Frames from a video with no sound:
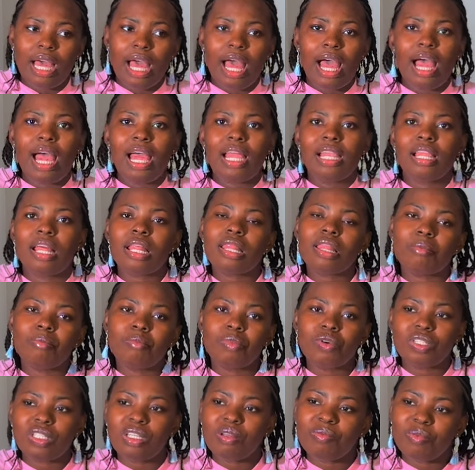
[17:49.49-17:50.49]
And the
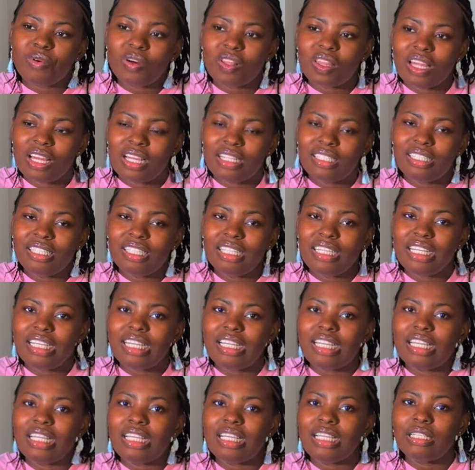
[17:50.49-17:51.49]
most
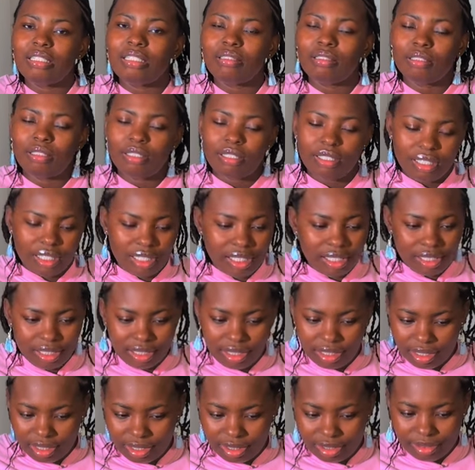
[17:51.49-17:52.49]
importantly,
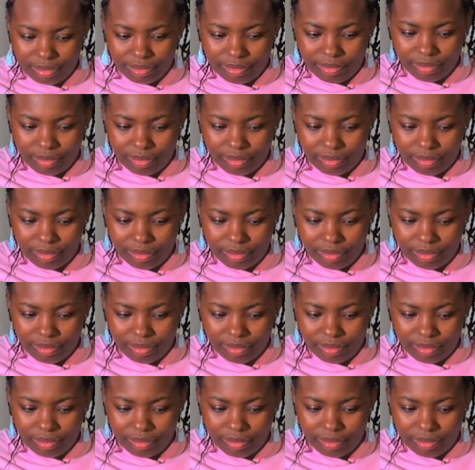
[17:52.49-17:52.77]
English.